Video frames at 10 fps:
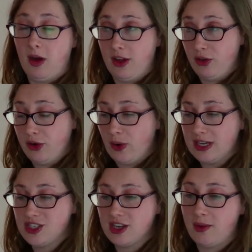Another
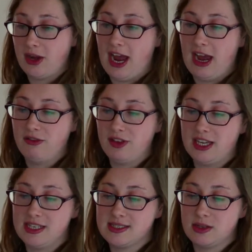question I would have
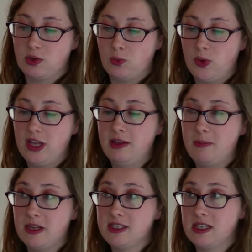is, will the
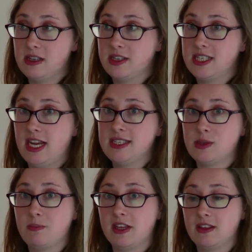bill still contain
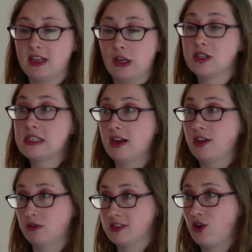something that looks
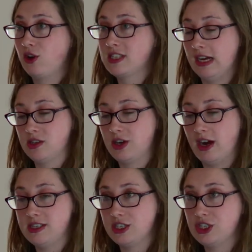like or is called adult
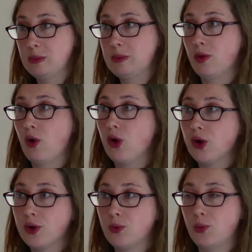guardianship,
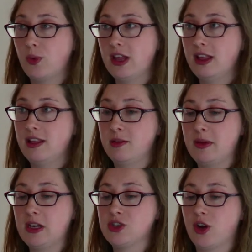or will the
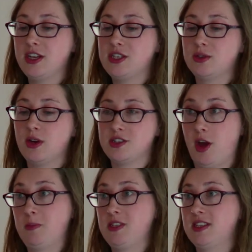bill try to
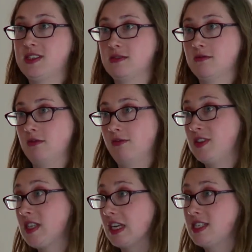adopt this
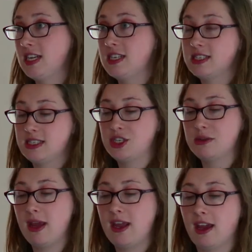facilitated
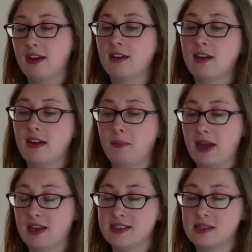decision-making
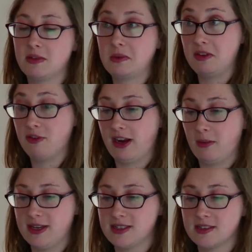mechanism that we've
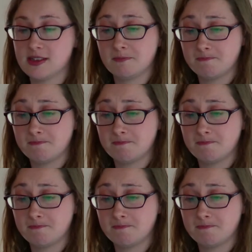recommended?